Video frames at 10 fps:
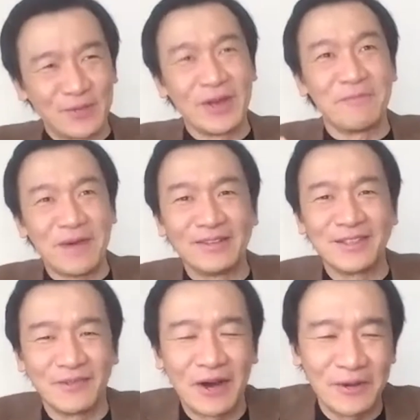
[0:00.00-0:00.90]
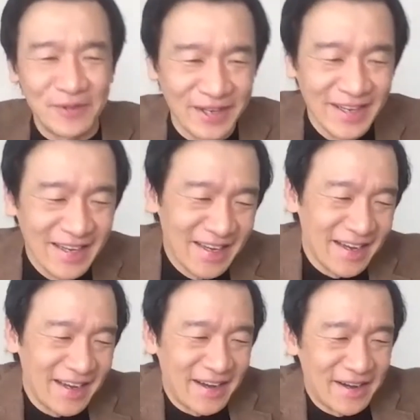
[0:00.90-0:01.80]
20 pounds of armor
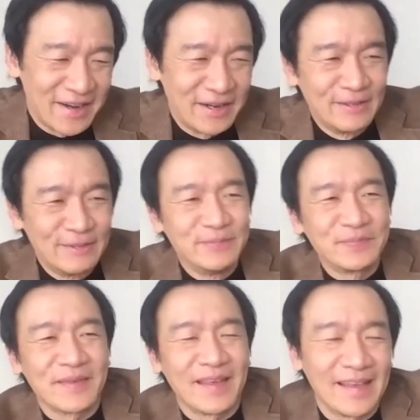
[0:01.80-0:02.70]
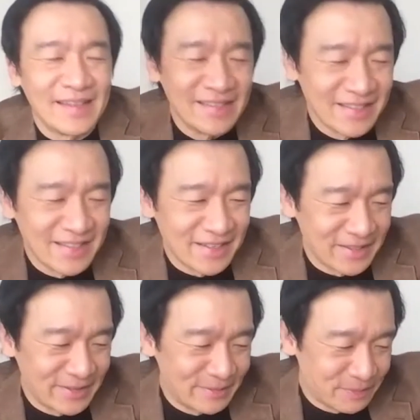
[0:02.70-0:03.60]
uh, and
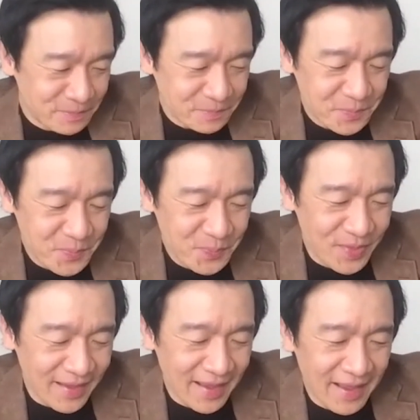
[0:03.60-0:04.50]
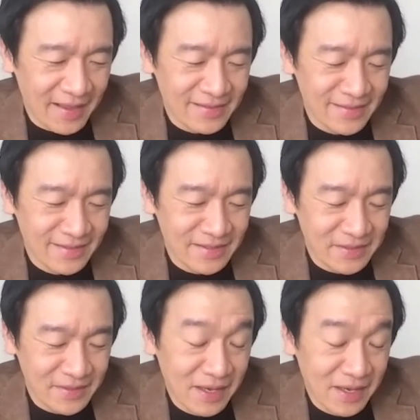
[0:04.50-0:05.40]
uh, and
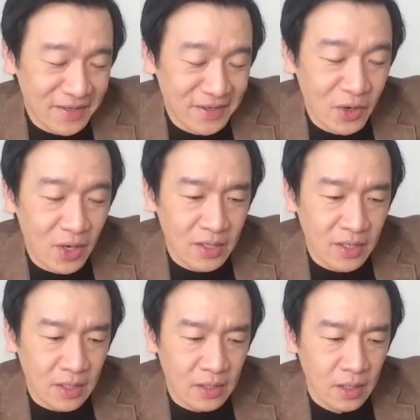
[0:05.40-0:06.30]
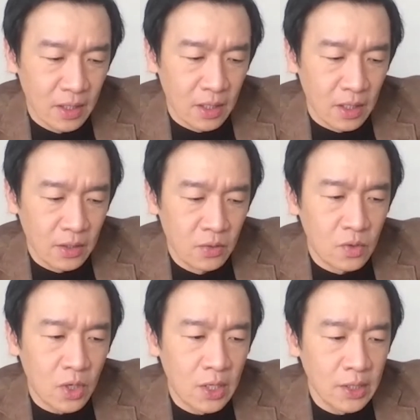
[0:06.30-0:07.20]
yeah you know i think you
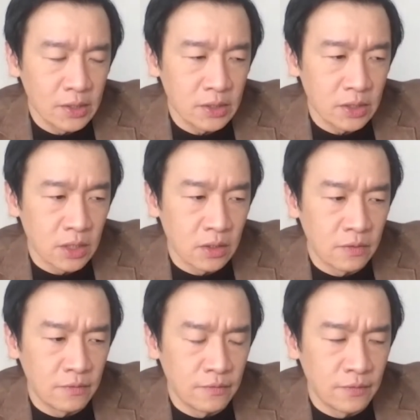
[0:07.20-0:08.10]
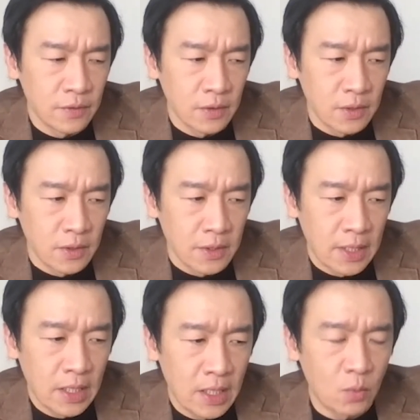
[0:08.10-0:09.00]
kind of
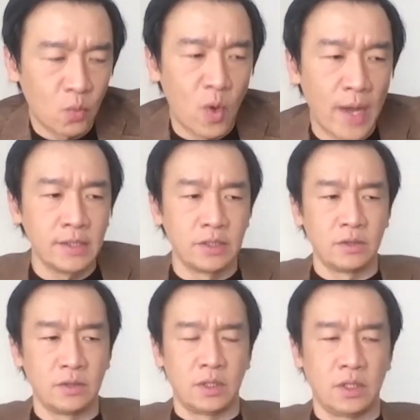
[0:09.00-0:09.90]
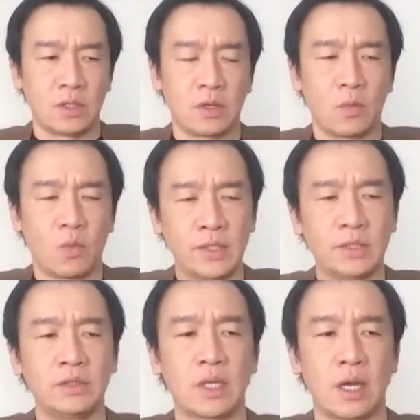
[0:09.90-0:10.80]
it, it, weighs you you know it
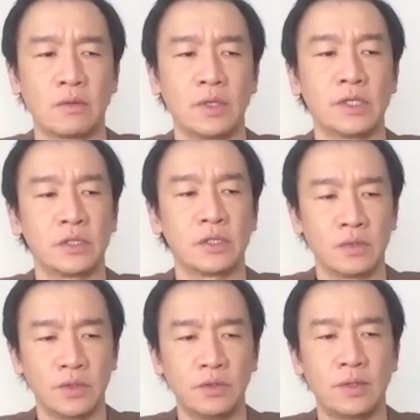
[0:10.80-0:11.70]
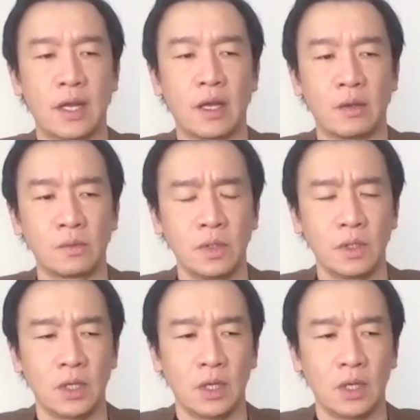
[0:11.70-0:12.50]
weighs you down it slows you down